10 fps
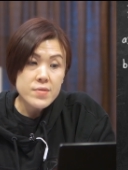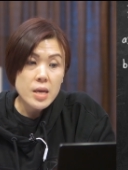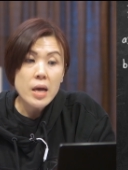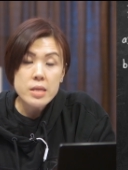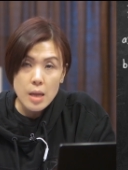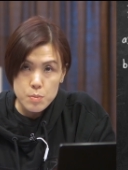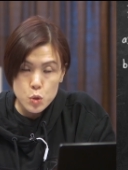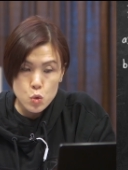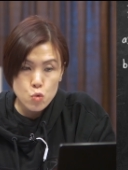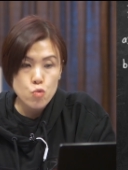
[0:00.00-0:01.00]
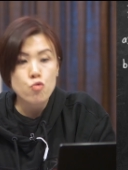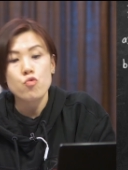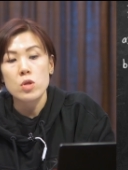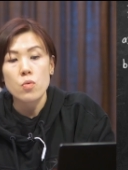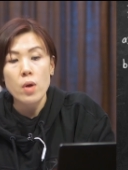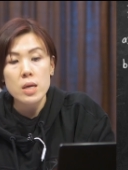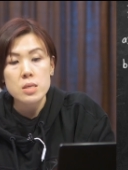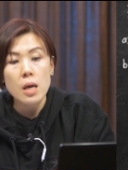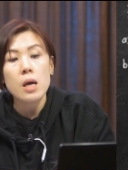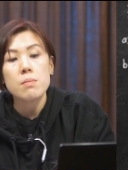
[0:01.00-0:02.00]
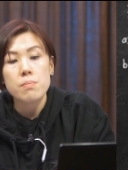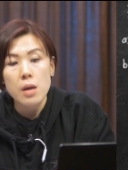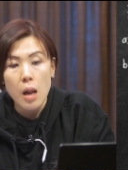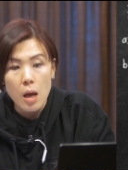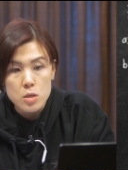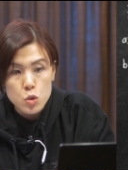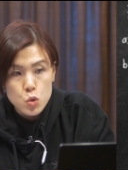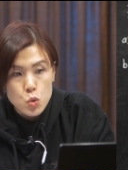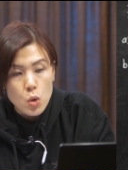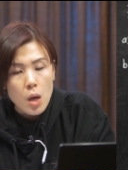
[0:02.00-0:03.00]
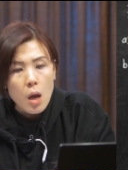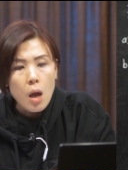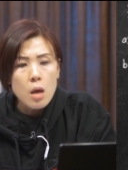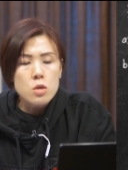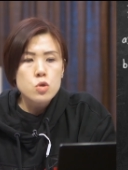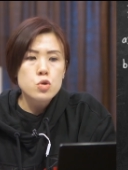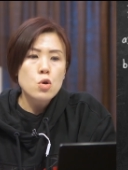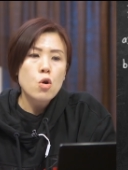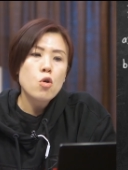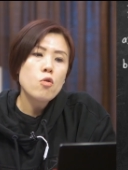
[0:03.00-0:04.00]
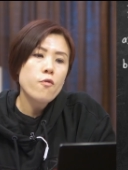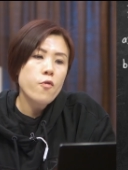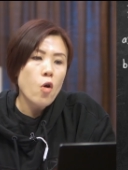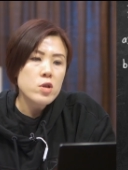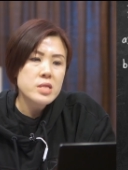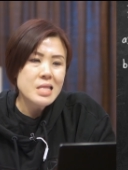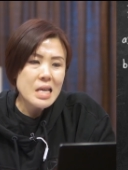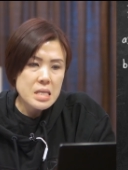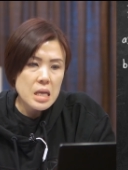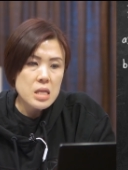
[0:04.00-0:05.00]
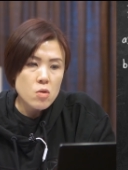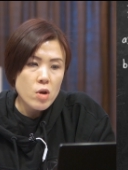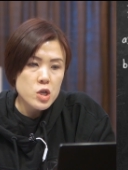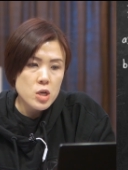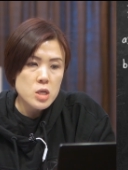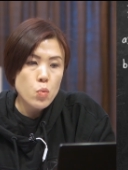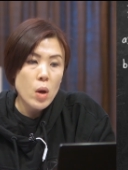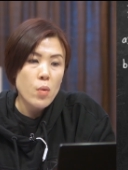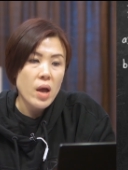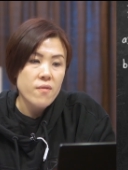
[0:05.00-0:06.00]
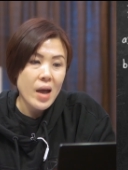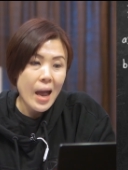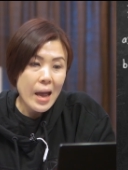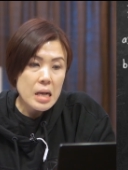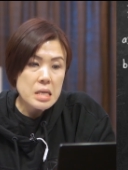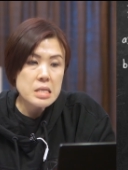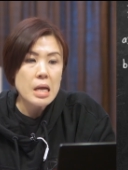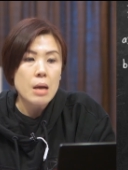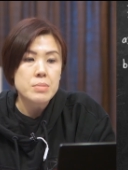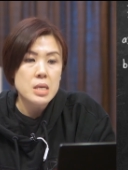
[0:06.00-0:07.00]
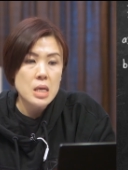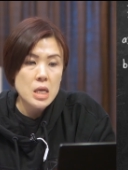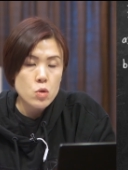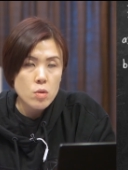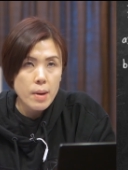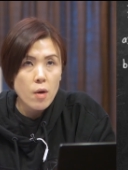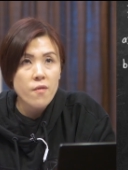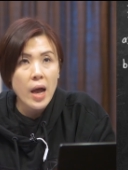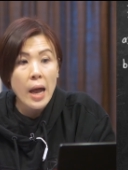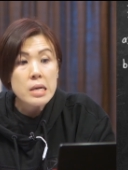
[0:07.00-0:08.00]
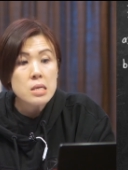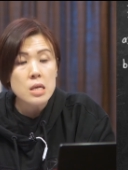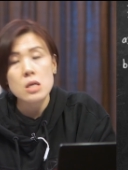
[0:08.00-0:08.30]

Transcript: side times 2, the right side plus 2. So for these integrations where we have x times e to the power of x,